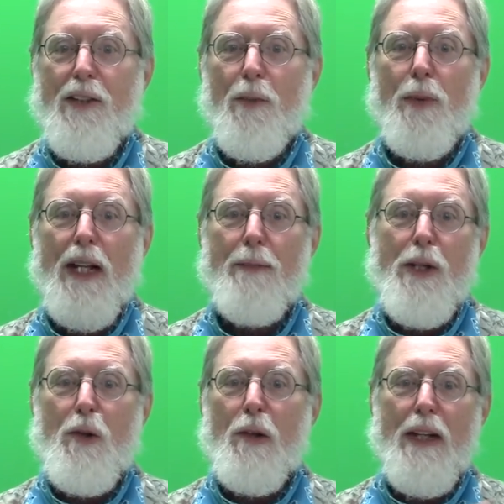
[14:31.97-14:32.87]
or play my
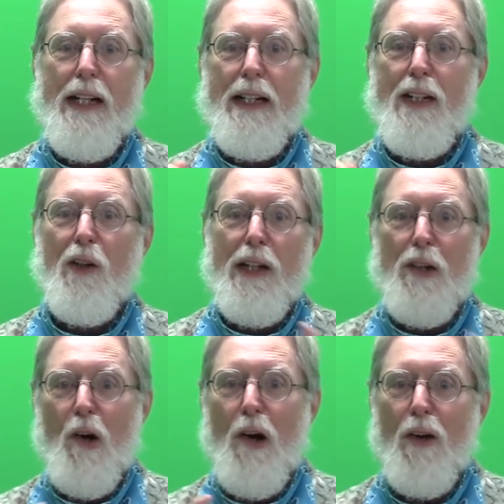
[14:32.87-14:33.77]
ukulele or
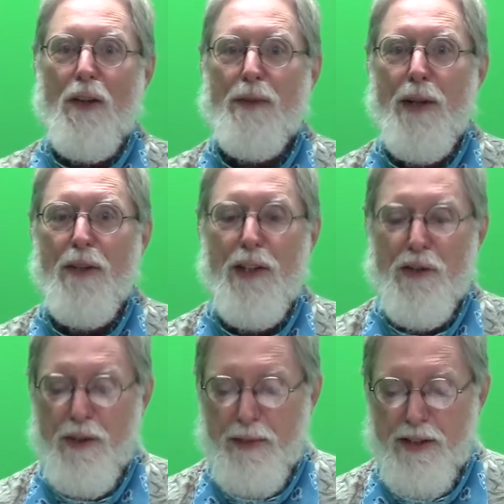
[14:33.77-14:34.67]
guitar or some other
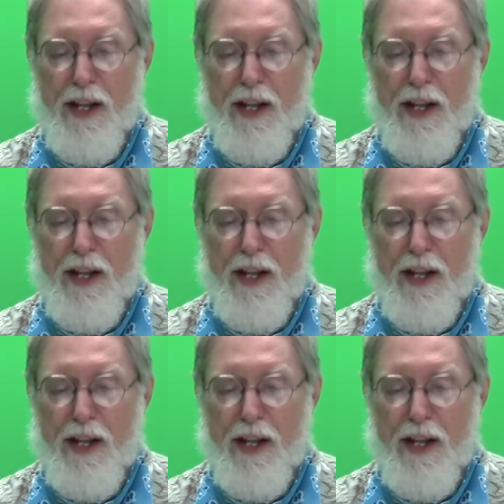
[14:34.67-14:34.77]
instruments,